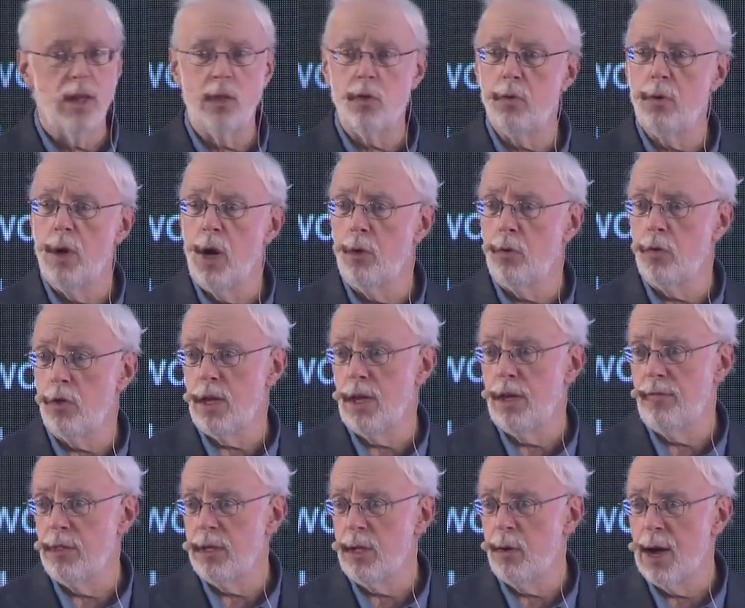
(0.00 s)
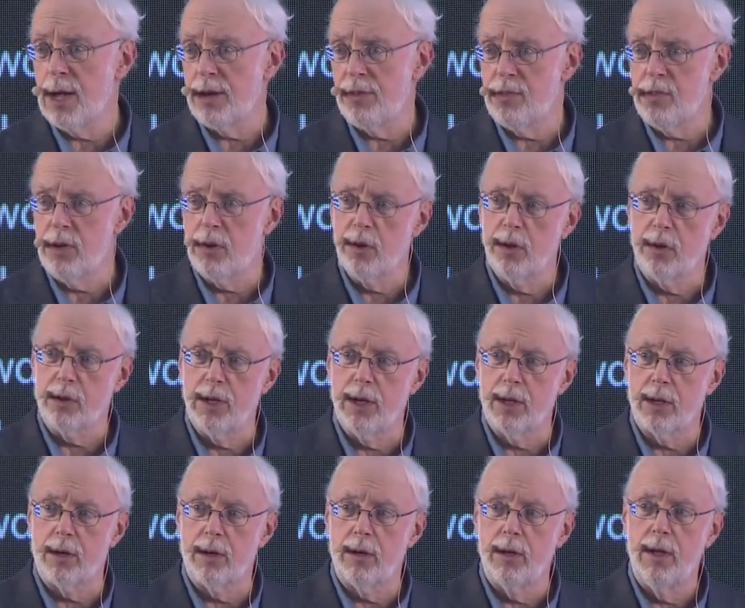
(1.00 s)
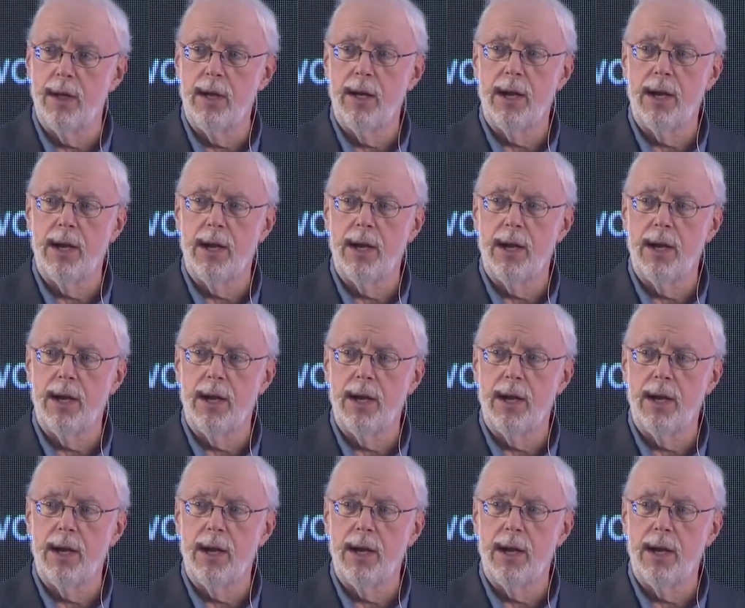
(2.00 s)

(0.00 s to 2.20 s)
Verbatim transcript: Did you know, chief, that you had a serial killer?